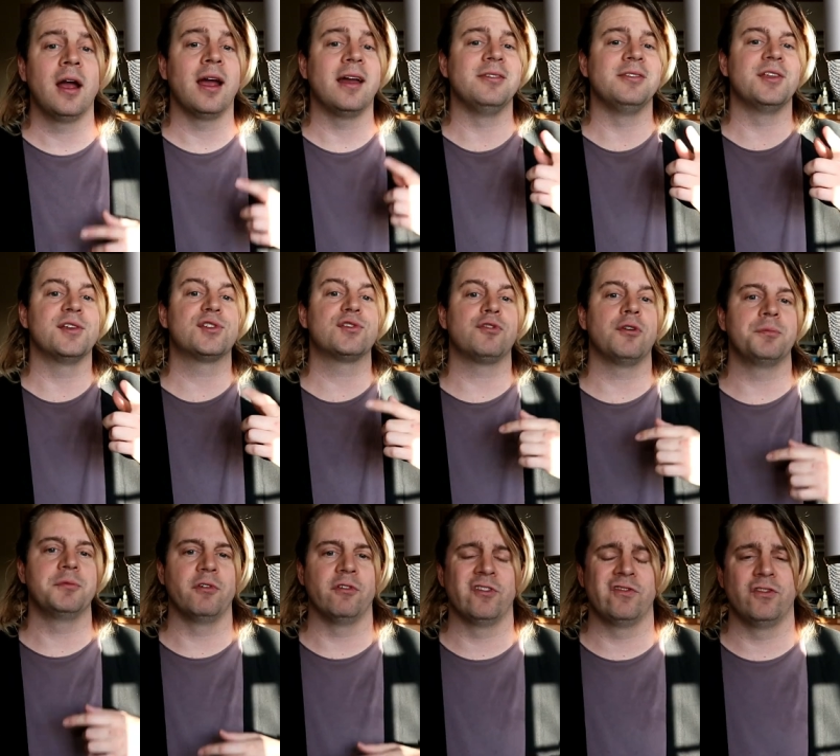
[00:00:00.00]
And this
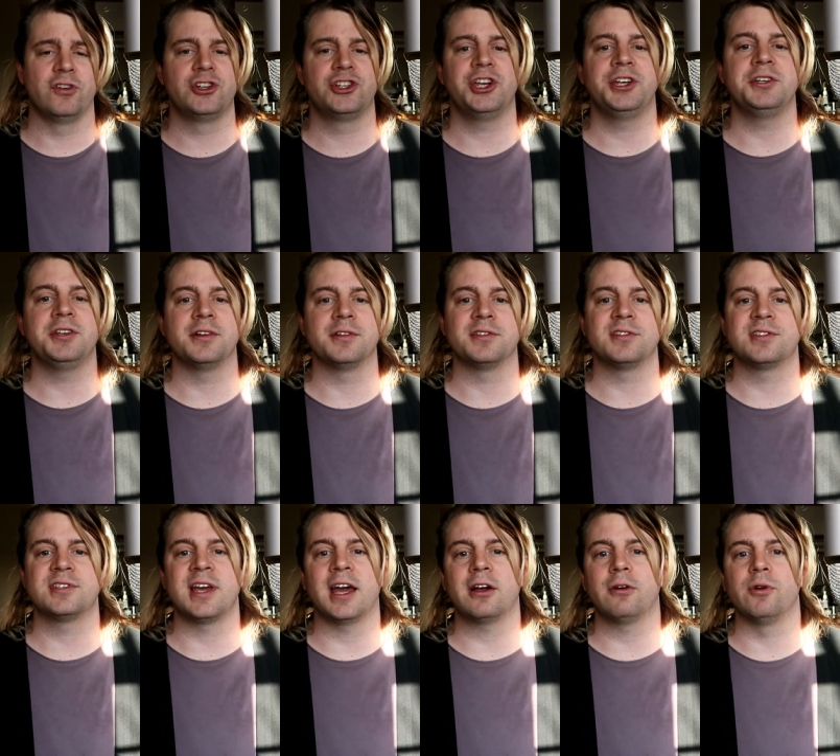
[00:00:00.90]
from Virginia
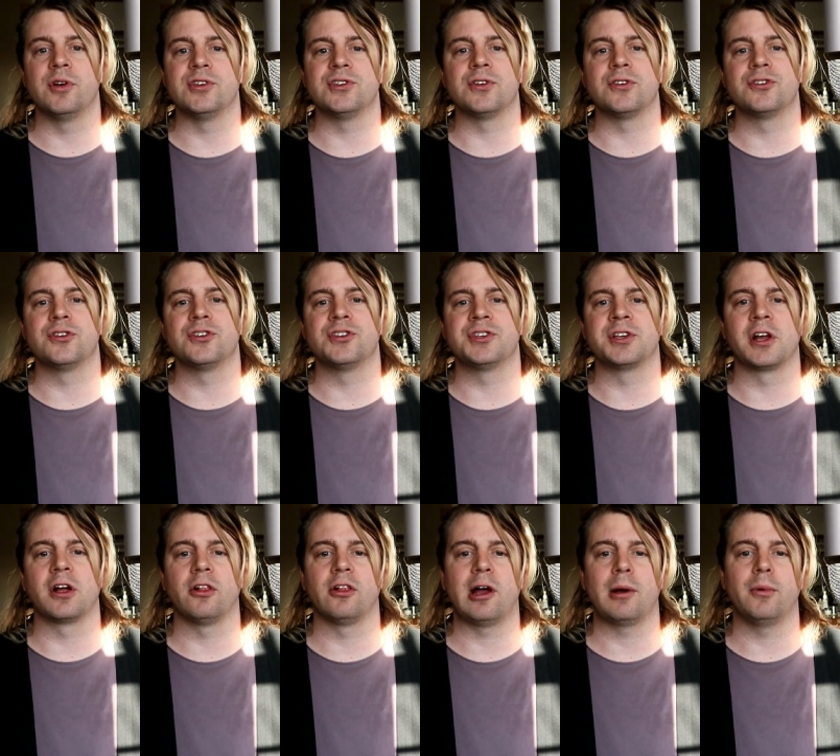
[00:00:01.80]
tech researchers in
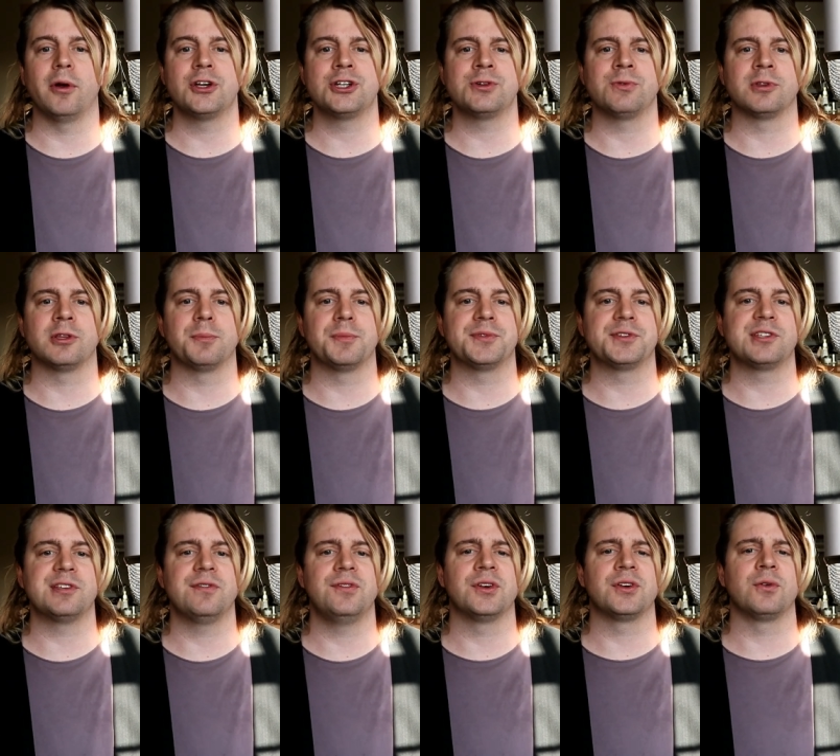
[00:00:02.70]
collaboration with the
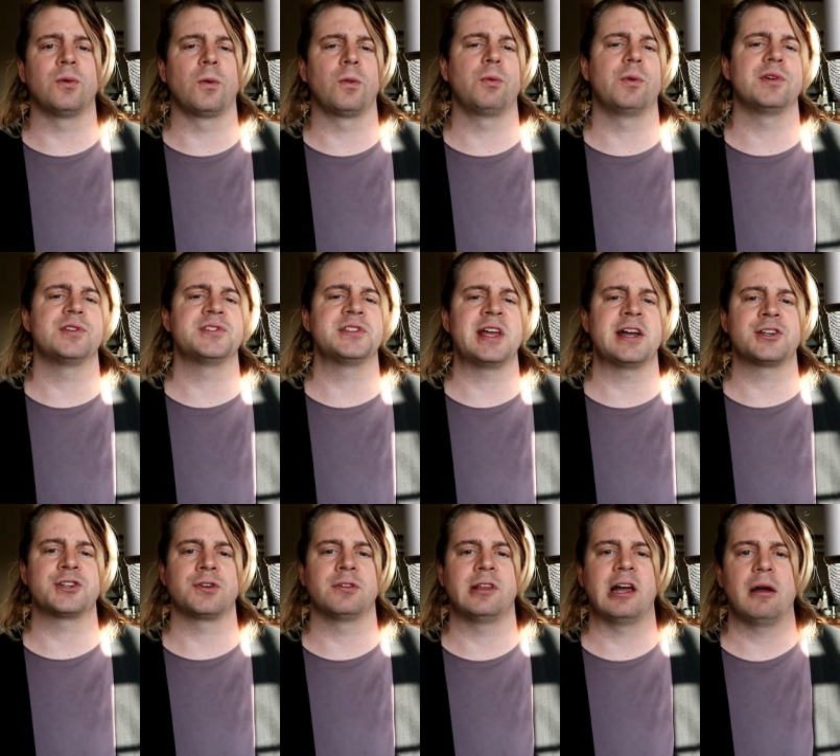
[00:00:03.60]
Pacific Northwest
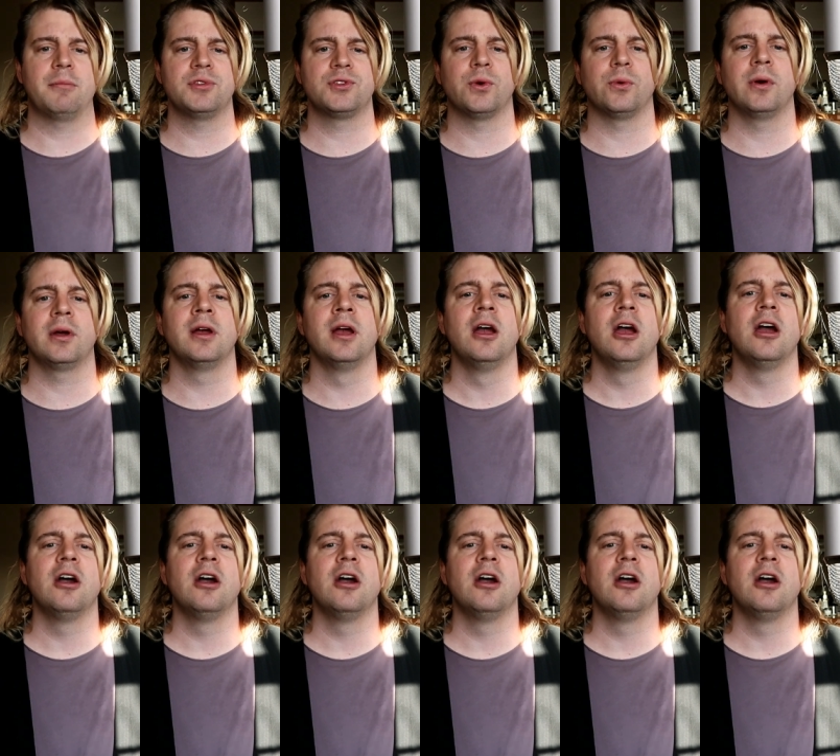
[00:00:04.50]
National Laboratory